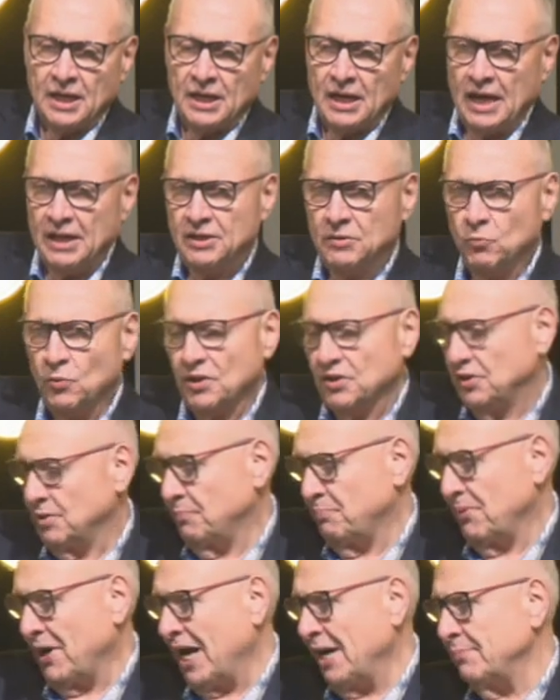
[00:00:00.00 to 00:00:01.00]
And what the
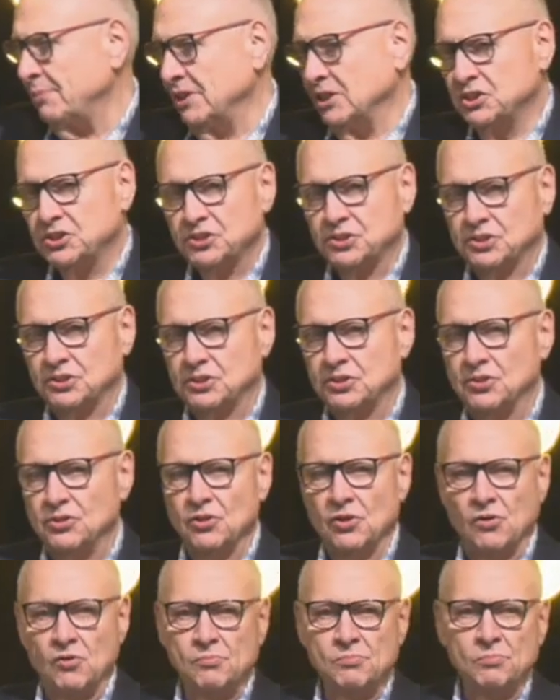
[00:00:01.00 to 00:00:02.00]
Bible is
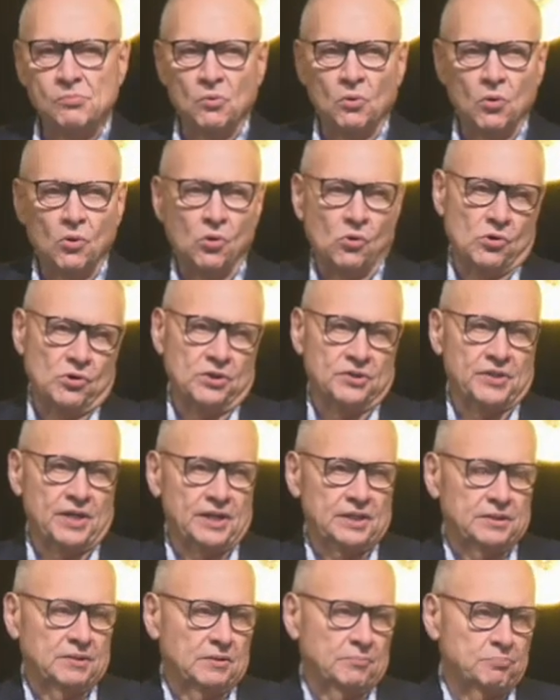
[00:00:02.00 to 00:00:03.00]
no more
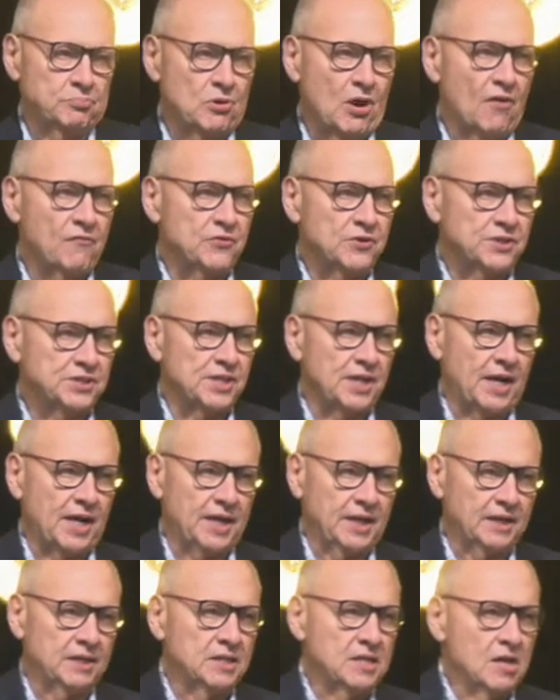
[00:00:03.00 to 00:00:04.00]
than
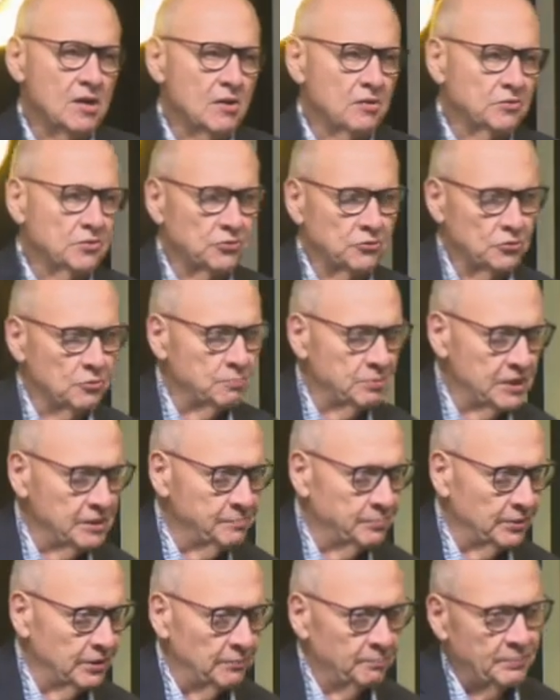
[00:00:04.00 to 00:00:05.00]
prophesying through
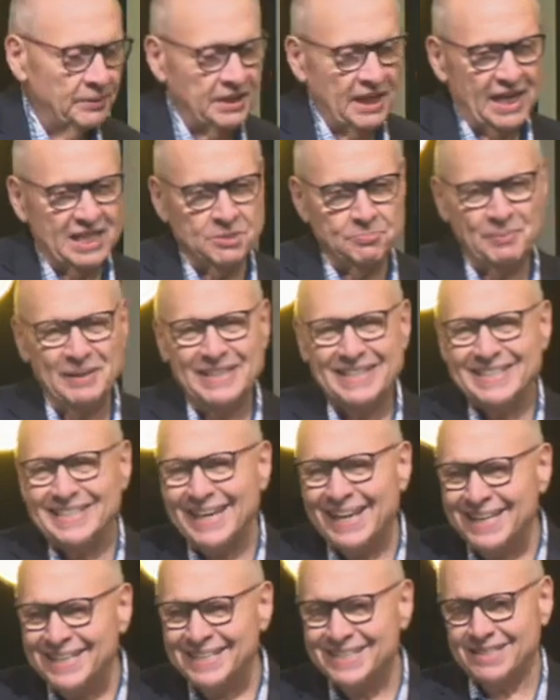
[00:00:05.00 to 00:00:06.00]
people, but has been
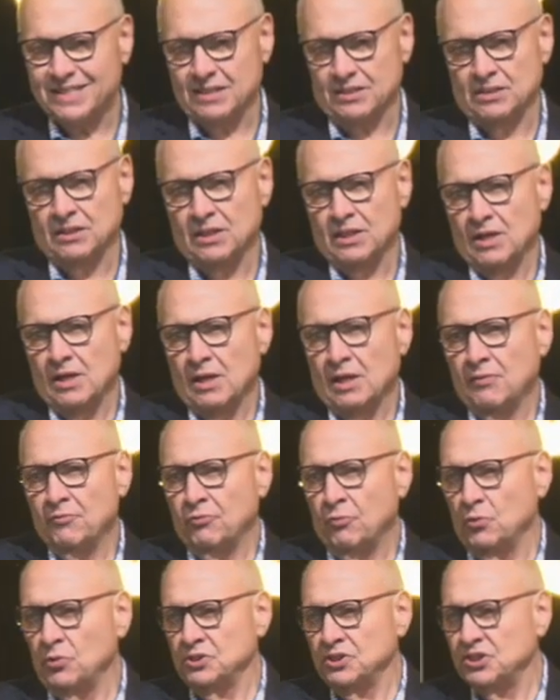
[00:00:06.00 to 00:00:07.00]
tested
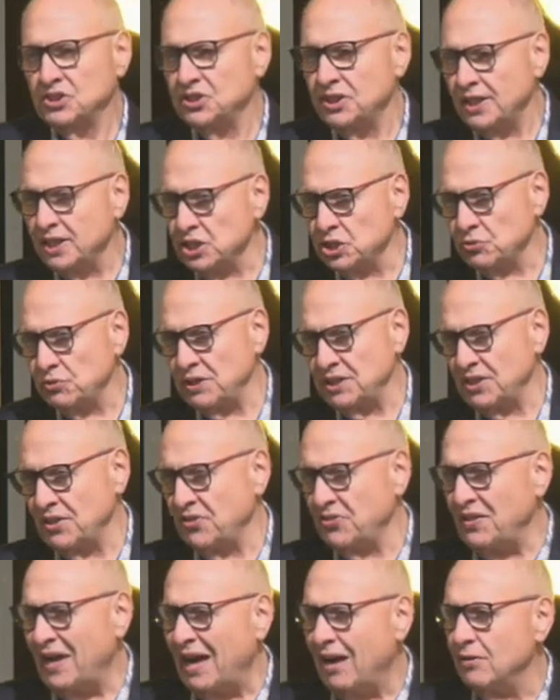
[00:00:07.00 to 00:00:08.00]
for centuries and
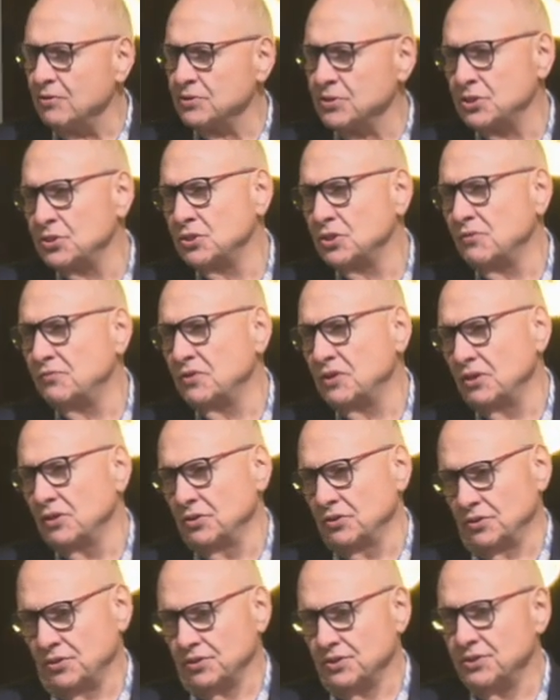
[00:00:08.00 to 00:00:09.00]
thousands of
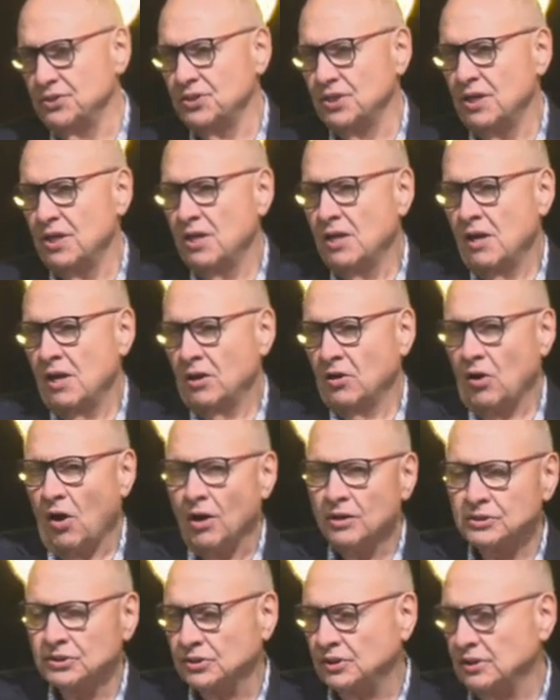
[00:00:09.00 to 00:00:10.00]
years,
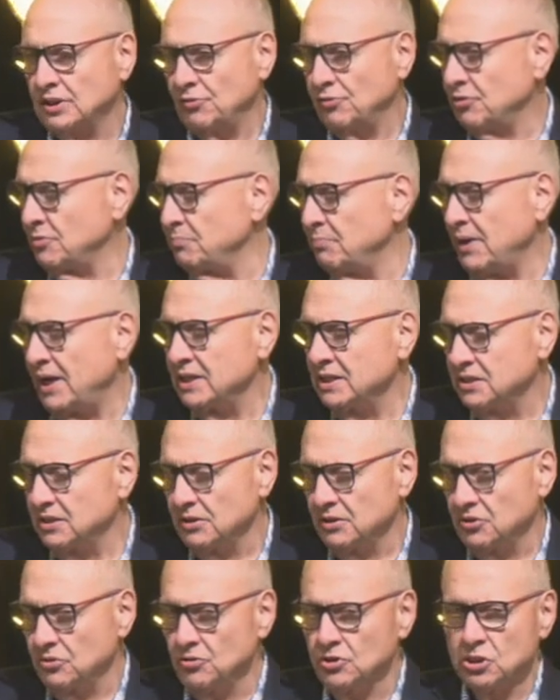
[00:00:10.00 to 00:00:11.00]
constantly written by,
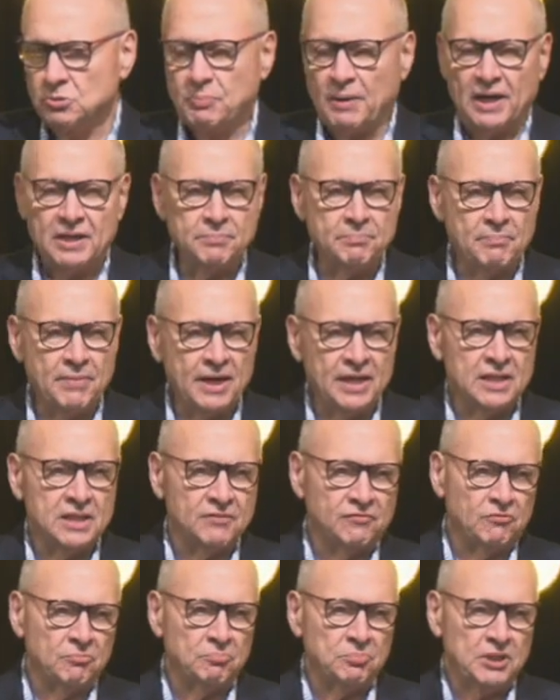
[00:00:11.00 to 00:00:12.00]
used by many
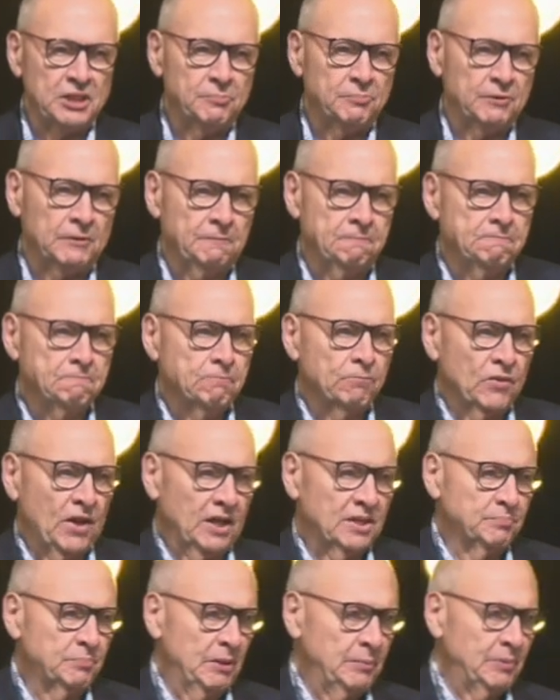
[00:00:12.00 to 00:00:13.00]
different people,
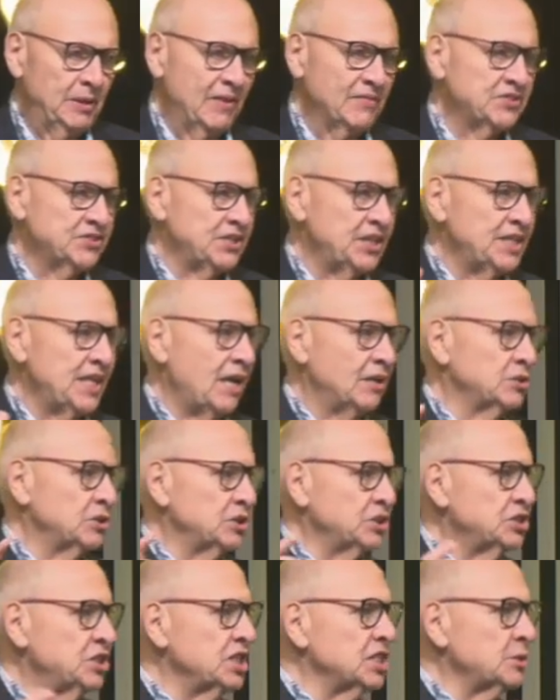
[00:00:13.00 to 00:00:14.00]
and people have set out to
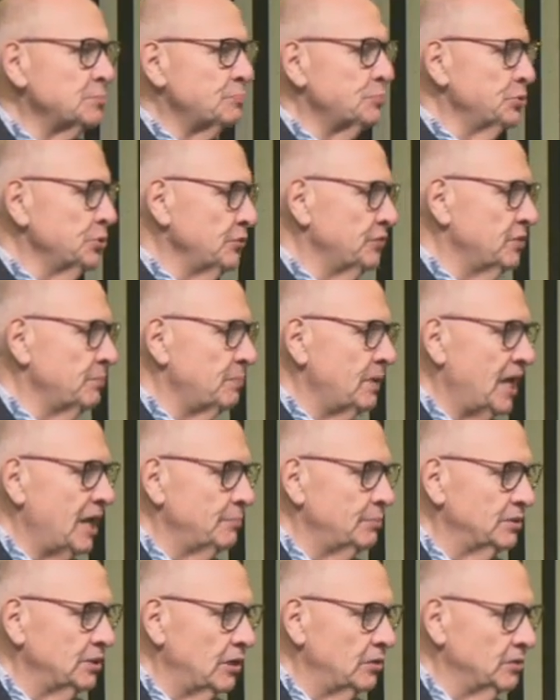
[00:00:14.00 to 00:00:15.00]
disprove the
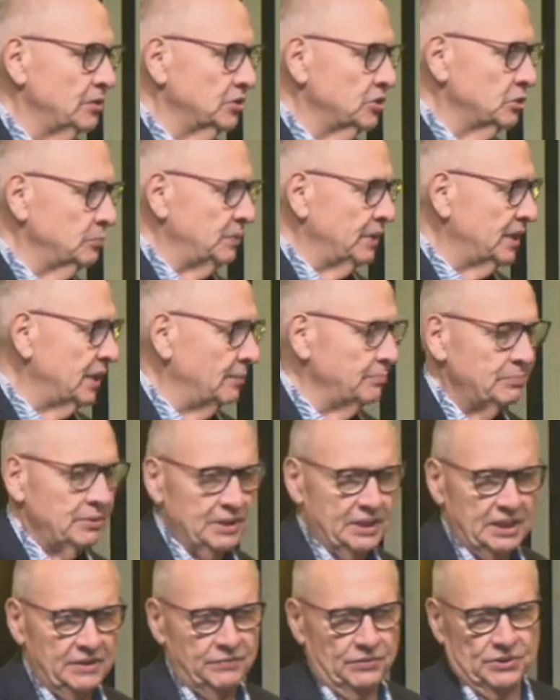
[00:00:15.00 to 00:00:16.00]
Bible only to become
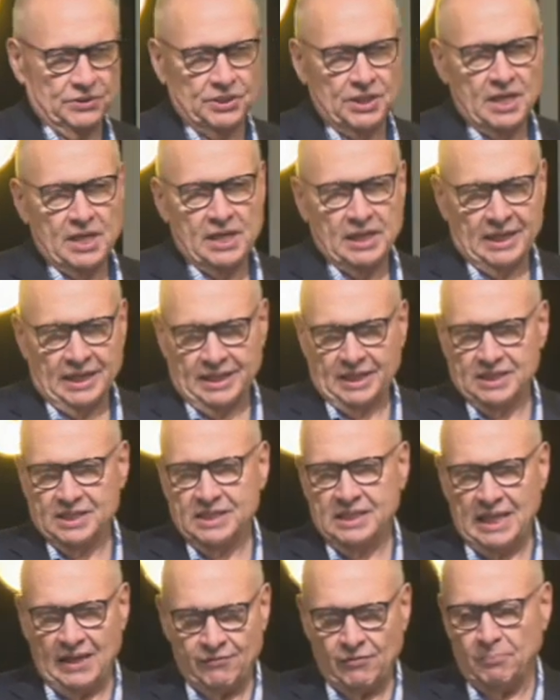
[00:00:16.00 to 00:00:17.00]
believers. It has
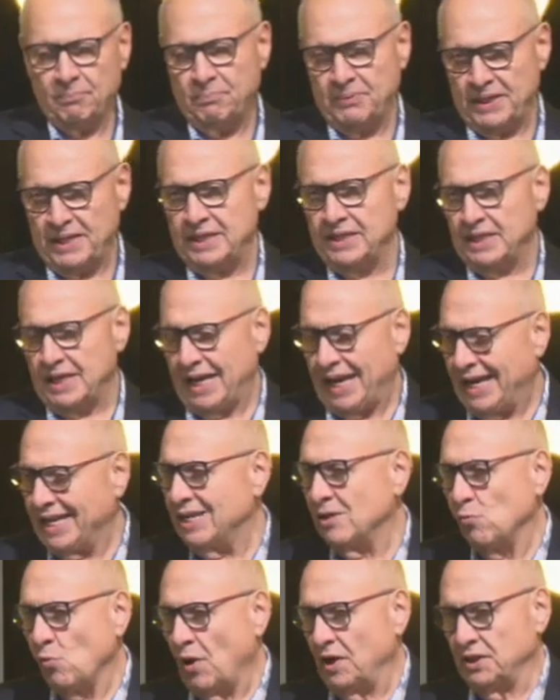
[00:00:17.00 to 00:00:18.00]
never been
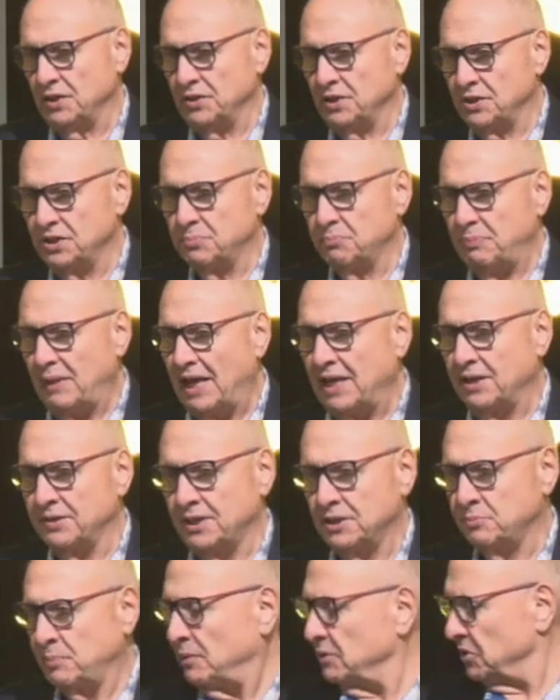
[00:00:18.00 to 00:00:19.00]
anyone on this planet
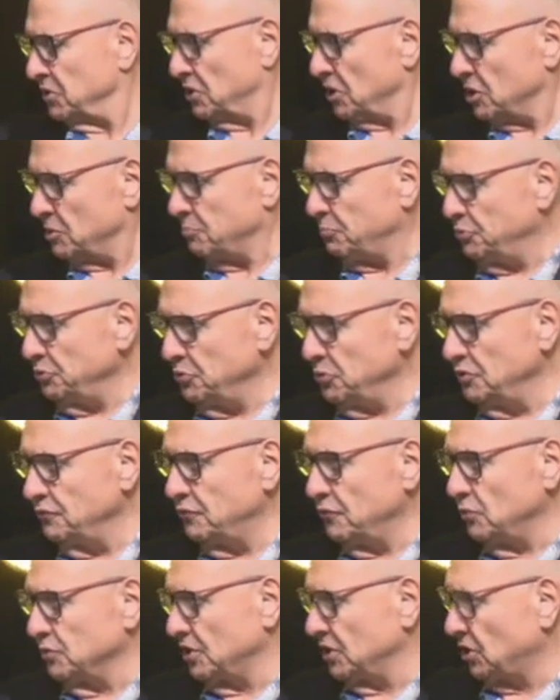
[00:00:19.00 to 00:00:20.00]
that's been able to disprove
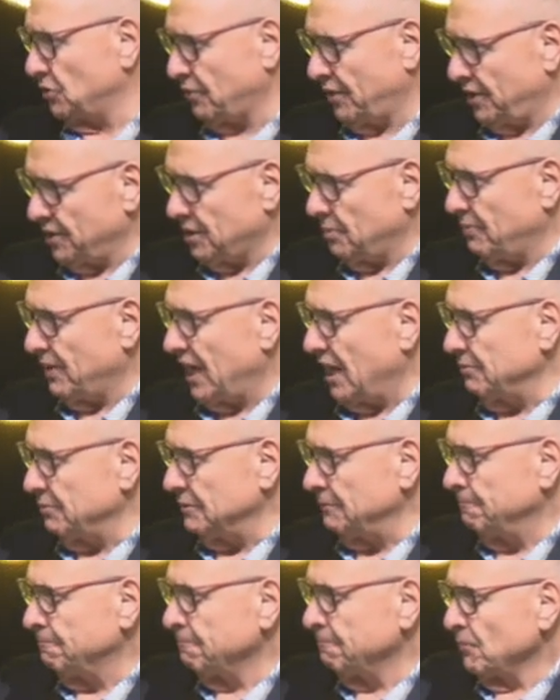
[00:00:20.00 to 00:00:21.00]
or discredit the Bible.
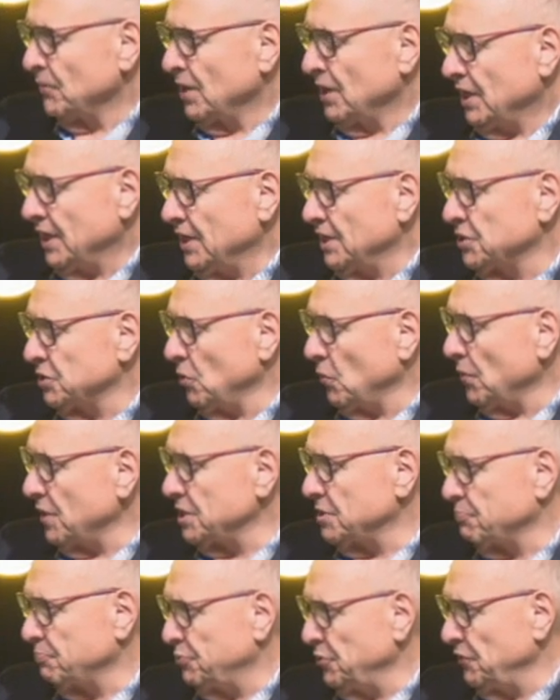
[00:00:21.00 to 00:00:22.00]
It has always
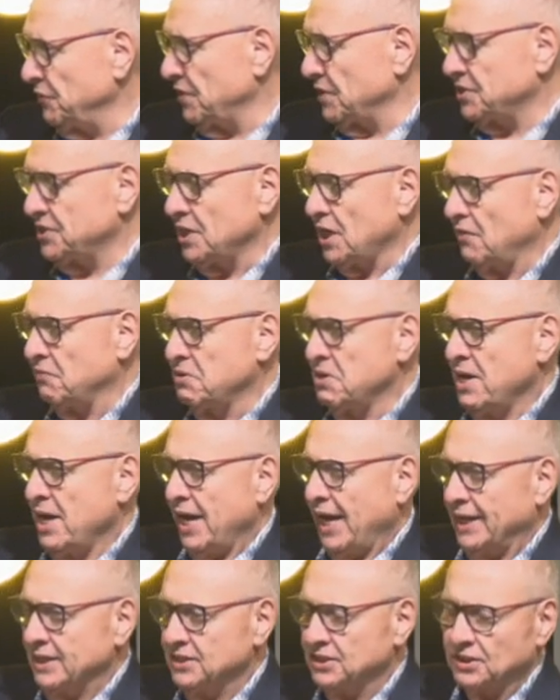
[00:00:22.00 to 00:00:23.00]
proved itself
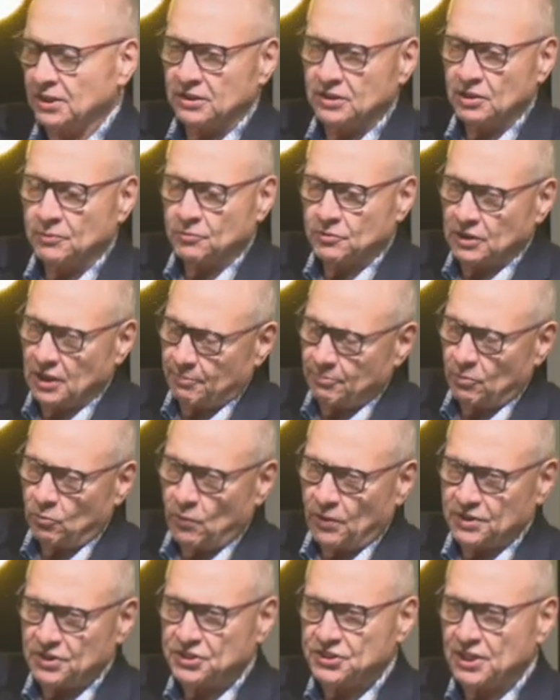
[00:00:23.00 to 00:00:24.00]
and still the number
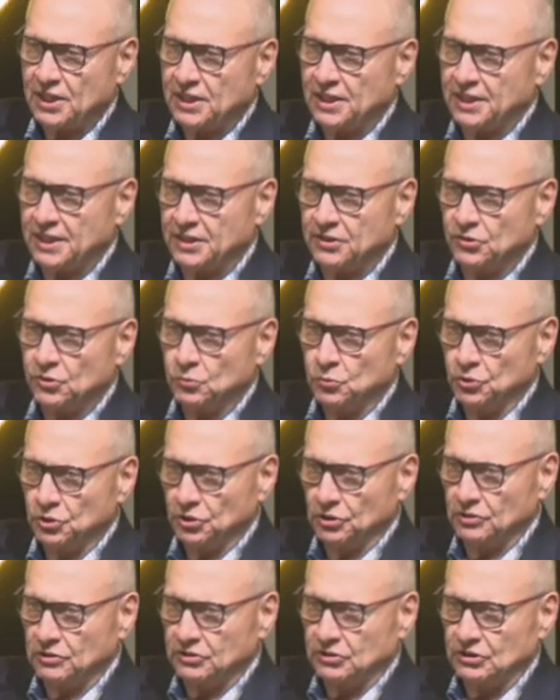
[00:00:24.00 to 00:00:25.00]
one seller in the
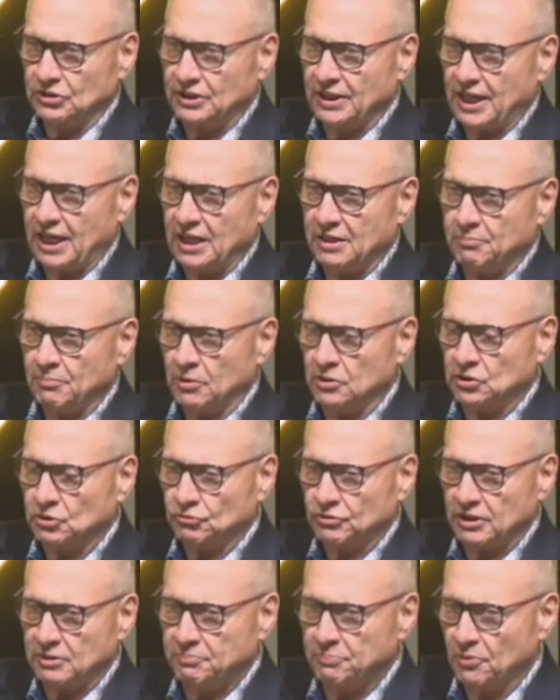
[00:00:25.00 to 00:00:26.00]
world today and most
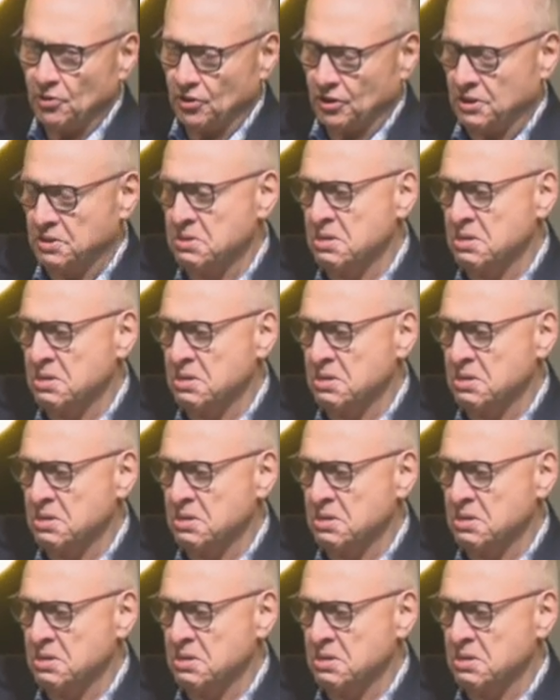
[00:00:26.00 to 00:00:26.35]
read book,